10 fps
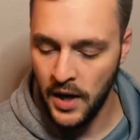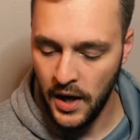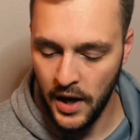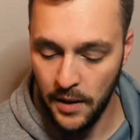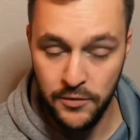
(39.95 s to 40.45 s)

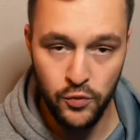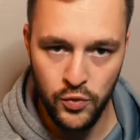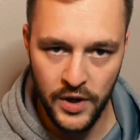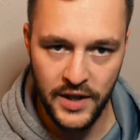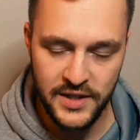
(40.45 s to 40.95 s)
Um,
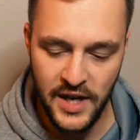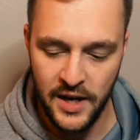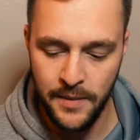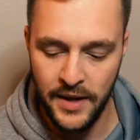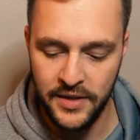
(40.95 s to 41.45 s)
really
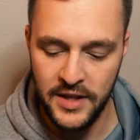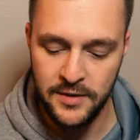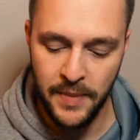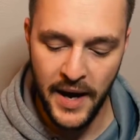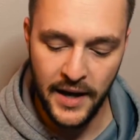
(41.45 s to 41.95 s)
excited about
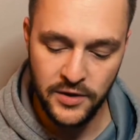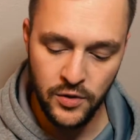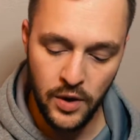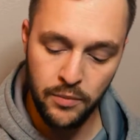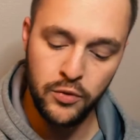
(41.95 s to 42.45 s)
these packs,
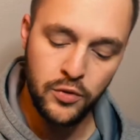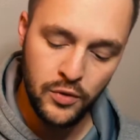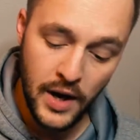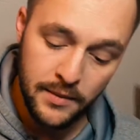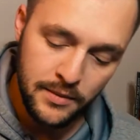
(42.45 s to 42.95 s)
so I'll
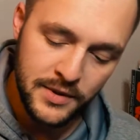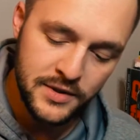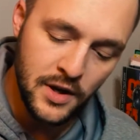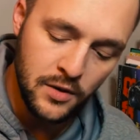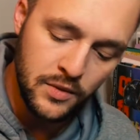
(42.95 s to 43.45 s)
probably
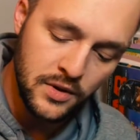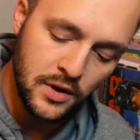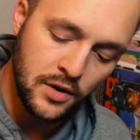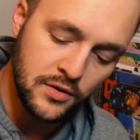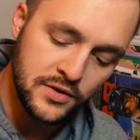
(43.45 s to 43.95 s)
start with
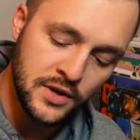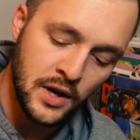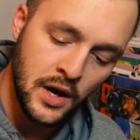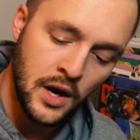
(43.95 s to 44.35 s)
those.